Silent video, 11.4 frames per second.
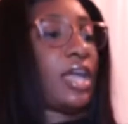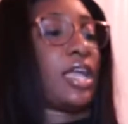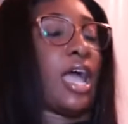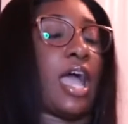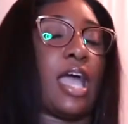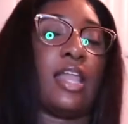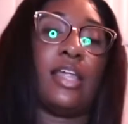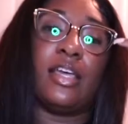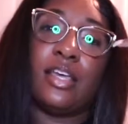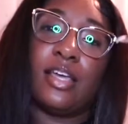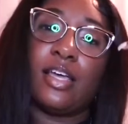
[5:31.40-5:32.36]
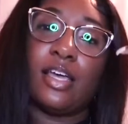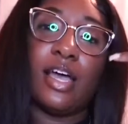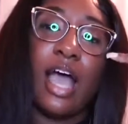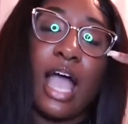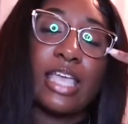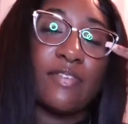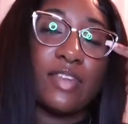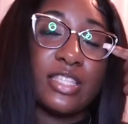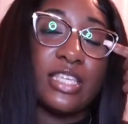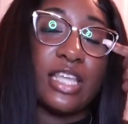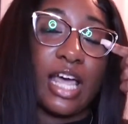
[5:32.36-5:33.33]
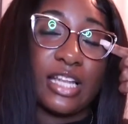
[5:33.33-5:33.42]
got, I give it a
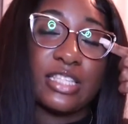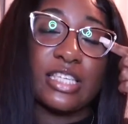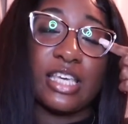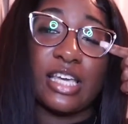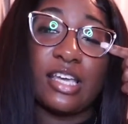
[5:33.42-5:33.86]
10 out of 10.